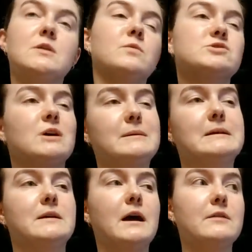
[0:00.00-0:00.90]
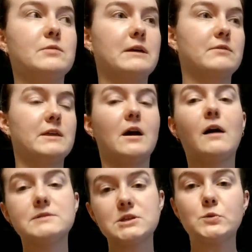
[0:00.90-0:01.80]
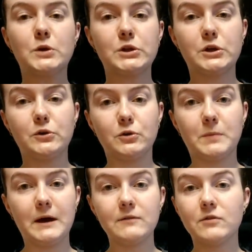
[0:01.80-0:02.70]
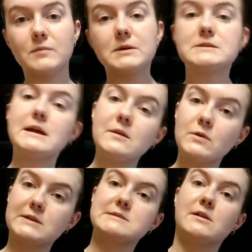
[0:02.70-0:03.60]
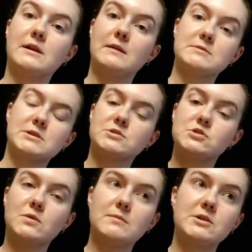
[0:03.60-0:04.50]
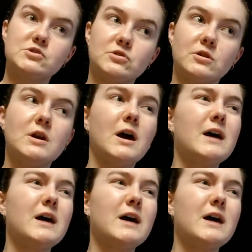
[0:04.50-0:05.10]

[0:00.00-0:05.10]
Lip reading: which, I mean, kind of with everything, obviously you want to look at who you're buying from, because anyone can sell on Amazon, so you want to make sure.